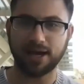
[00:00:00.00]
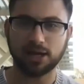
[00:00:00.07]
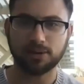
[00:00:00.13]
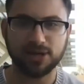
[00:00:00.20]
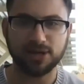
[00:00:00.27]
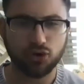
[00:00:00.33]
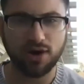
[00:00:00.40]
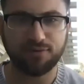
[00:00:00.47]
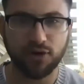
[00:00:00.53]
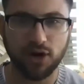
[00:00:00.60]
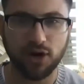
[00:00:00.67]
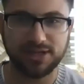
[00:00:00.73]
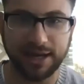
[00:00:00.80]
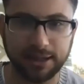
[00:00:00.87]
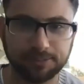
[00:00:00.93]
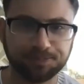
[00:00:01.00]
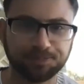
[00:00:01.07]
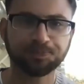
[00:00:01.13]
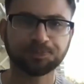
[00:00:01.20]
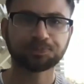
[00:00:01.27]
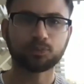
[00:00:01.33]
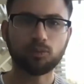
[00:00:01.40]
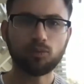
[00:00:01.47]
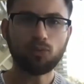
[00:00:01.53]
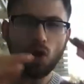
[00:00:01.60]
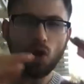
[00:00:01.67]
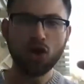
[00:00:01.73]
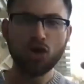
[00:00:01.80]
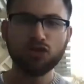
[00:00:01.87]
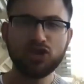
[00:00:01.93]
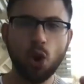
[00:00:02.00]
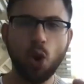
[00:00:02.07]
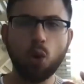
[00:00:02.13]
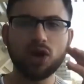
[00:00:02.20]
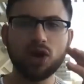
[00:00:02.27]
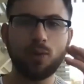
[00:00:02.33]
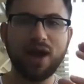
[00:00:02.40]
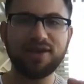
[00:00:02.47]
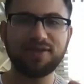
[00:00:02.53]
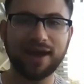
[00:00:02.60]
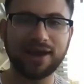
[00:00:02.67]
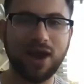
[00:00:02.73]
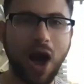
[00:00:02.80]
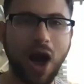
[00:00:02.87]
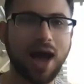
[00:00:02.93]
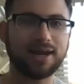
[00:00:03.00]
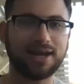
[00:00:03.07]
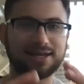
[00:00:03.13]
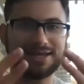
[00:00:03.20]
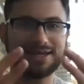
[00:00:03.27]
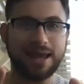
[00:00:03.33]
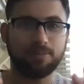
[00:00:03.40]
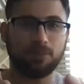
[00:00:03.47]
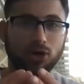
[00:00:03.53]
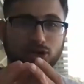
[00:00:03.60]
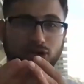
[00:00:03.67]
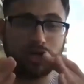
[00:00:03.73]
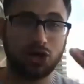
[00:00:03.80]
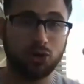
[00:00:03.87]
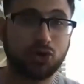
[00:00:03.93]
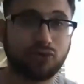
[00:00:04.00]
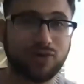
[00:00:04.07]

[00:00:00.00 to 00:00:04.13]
my screen for a second. The only way that God is able to